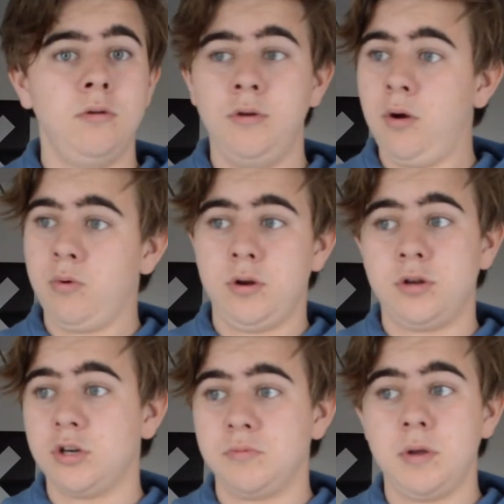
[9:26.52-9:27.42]
you don't want
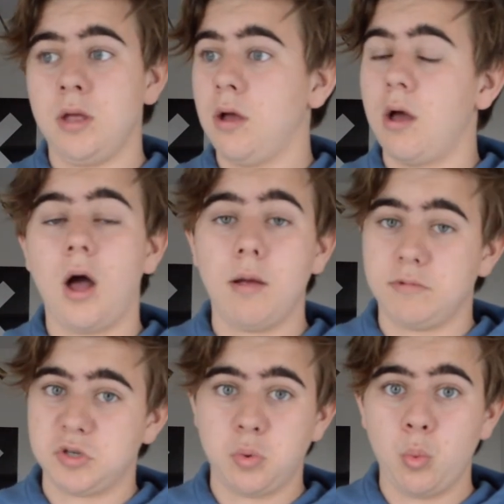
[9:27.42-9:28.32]
to touch me. I'm
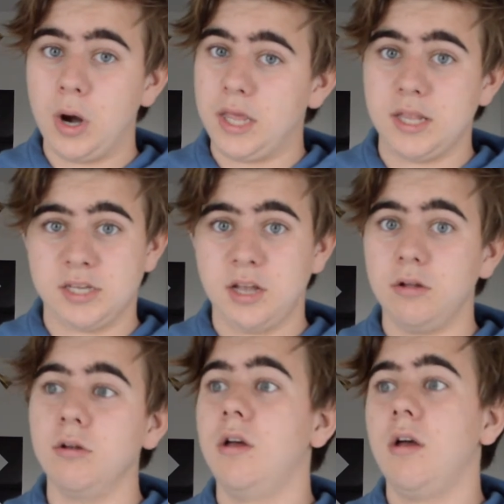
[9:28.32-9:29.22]
sweaty as hell.